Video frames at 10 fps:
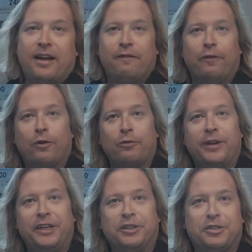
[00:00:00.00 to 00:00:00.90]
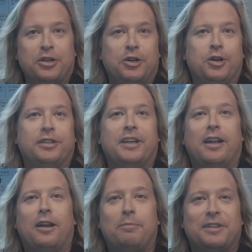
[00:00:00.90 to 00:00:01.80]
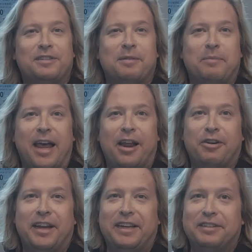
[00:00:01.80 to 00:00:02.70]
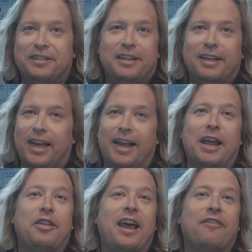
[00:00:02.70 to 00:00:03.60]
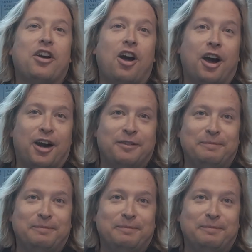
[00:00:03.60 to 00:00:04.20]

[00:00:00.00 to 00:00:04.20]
it on 4 wheels, hooked it up to some batteries, and now they have a car.